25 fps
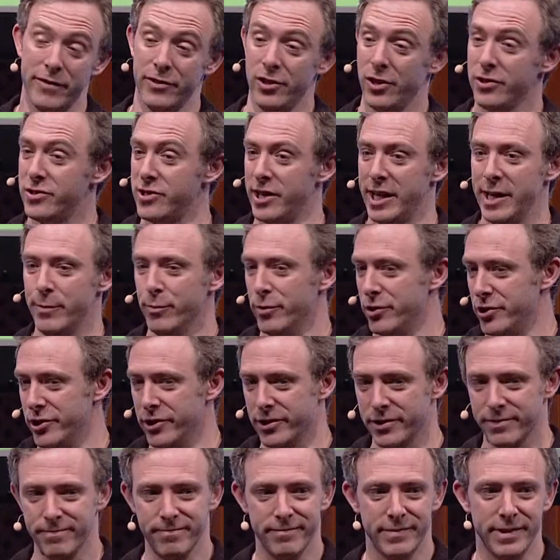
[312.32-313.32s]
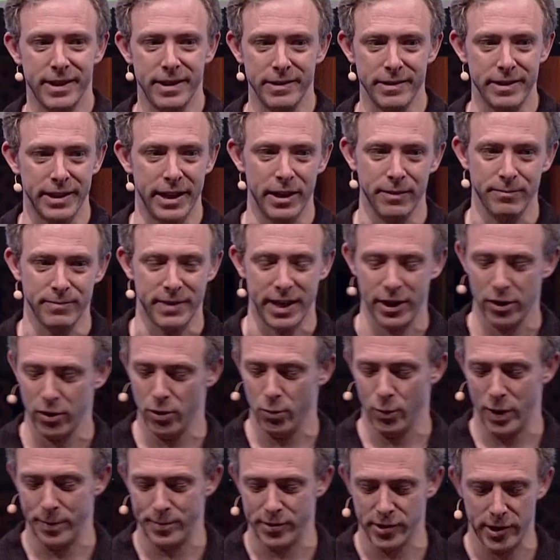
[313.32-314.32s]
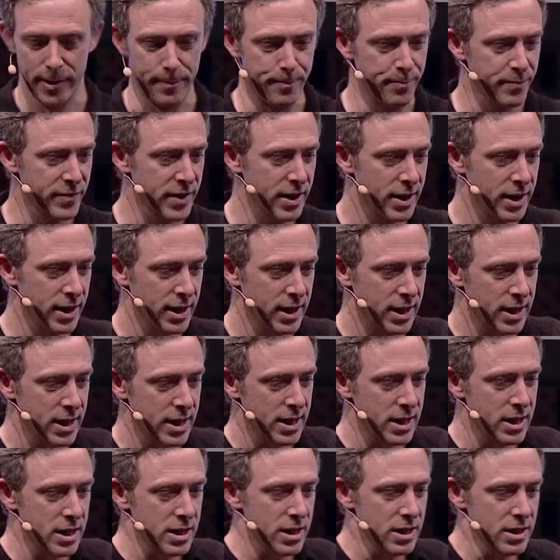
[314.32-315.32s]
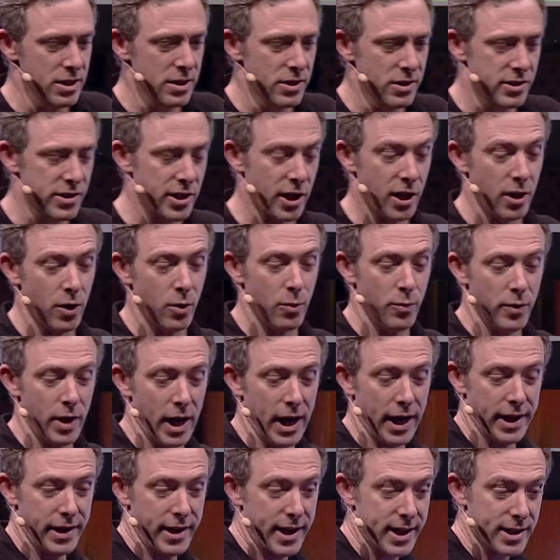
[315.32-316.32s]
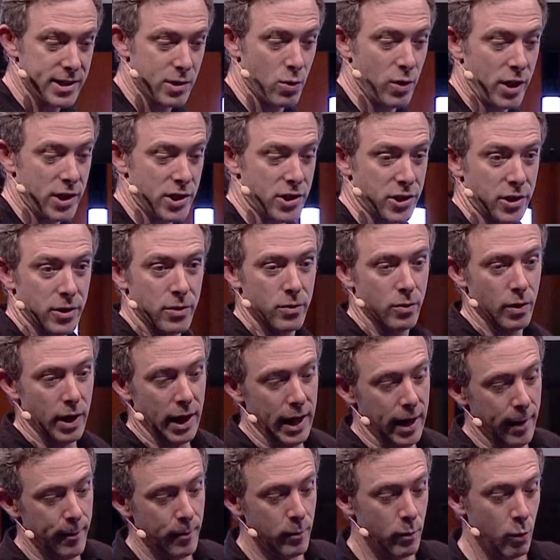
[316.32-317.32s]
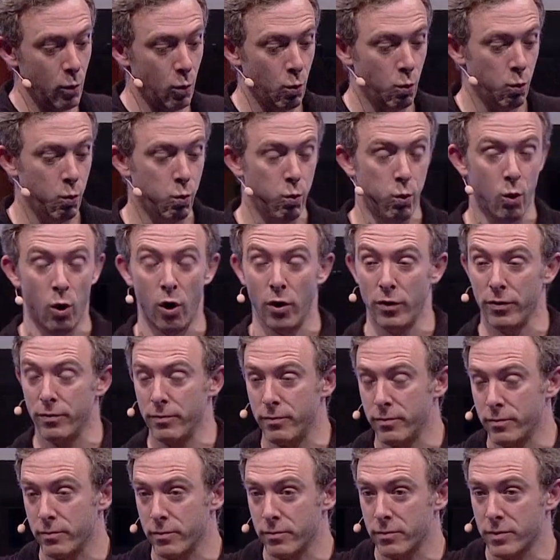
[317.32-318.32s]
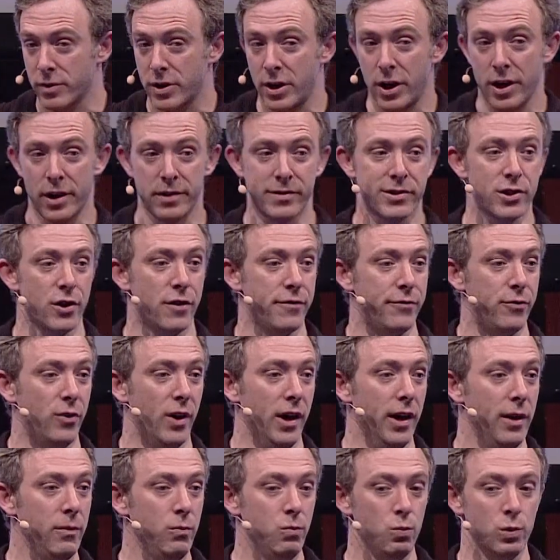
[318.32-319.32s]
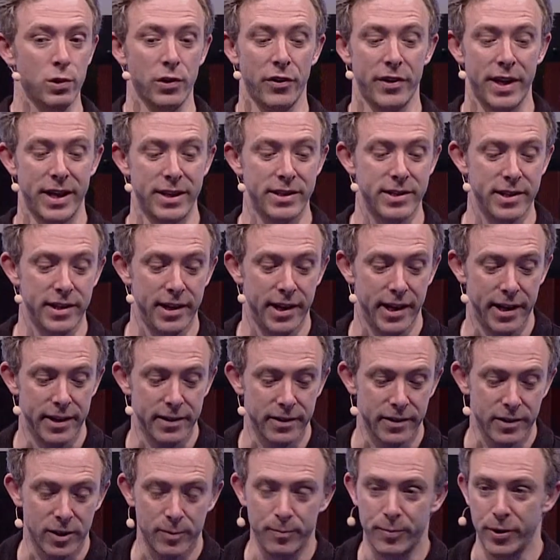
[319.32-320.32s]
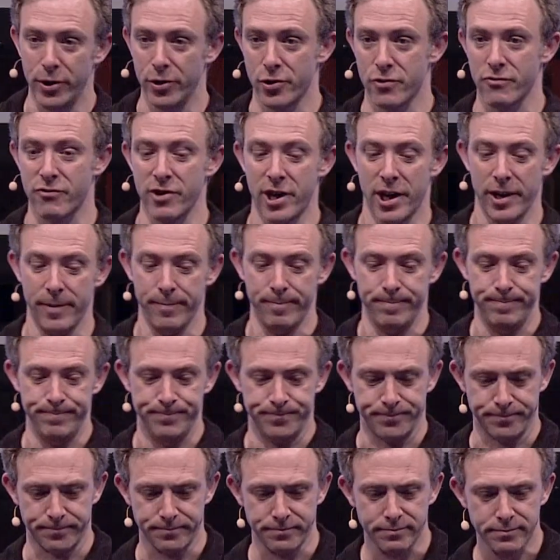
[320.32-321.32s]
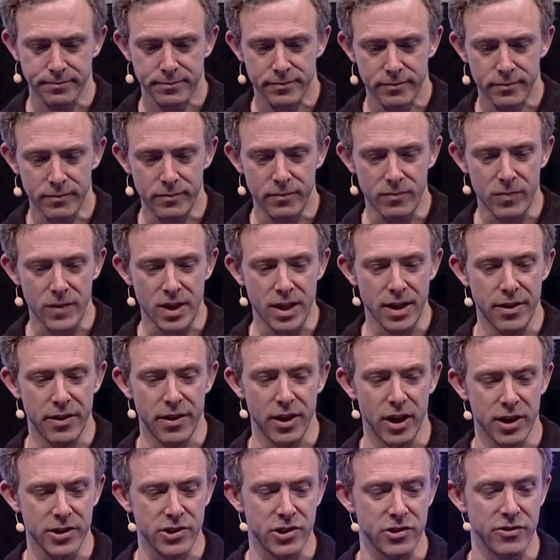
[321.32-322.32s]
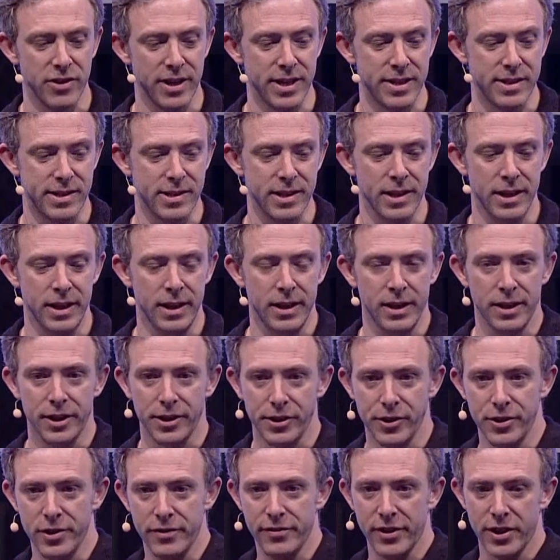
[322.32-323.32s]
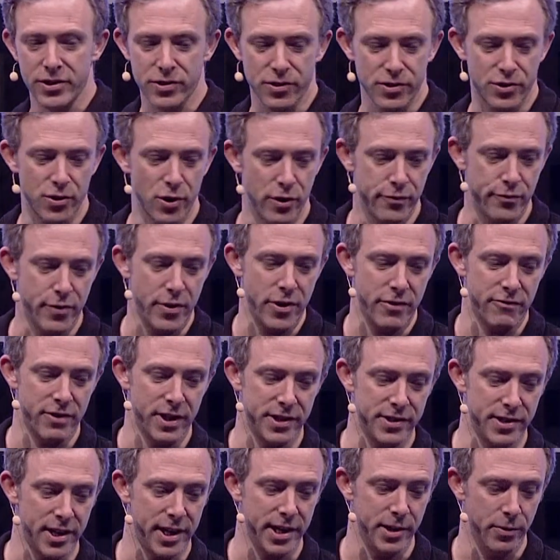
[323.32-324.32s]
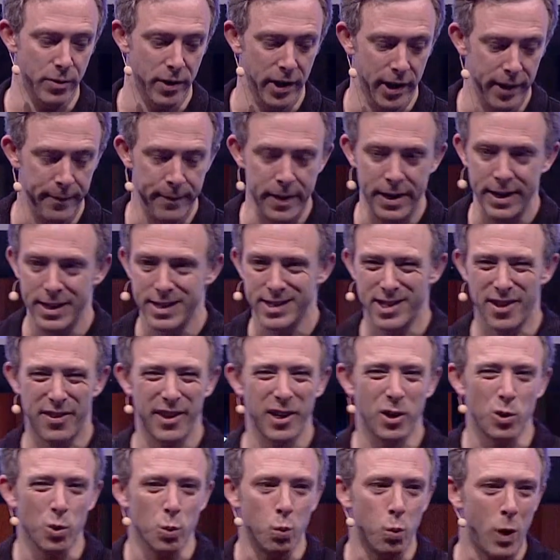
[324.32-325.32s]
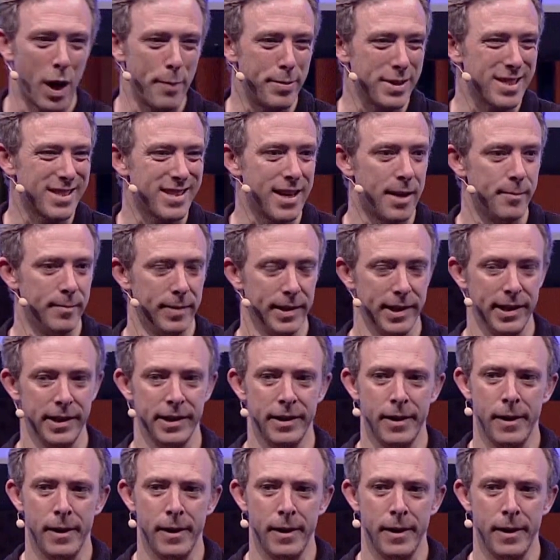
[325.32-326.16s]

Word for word: on our team, which you can get on the website. So uh, next question, um, what kind of software will the internet computer run? The answer is universal software that runs anywhere. It's a thing called WebAssembly.